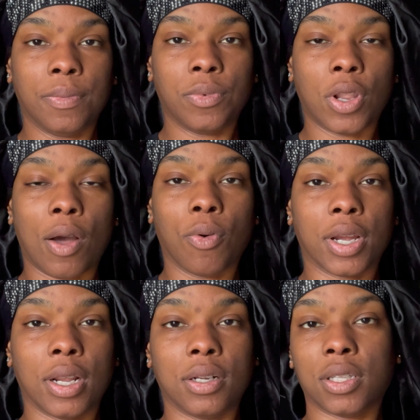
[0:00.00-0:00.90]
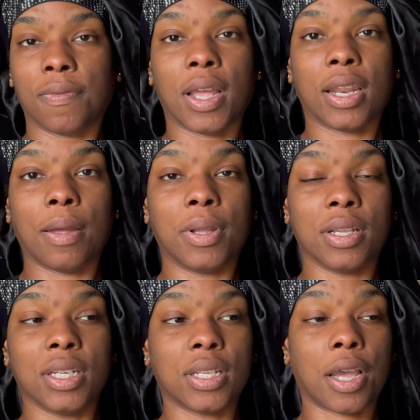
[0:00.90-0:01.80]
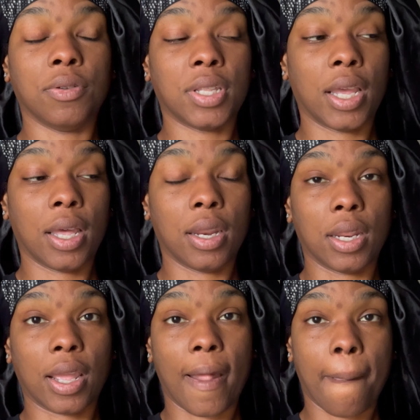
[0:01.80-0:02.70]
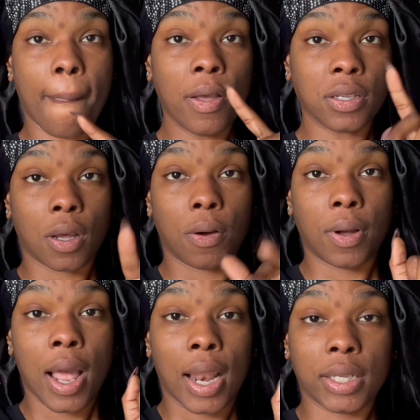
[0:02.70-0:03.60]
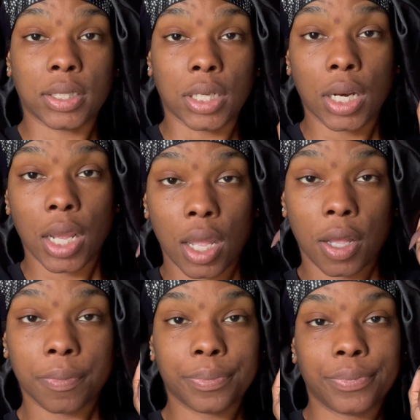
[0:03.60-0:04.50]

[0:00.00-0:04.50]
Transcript: not working out and stuff like that, because that's how you stay ahead of the game. So let's get it.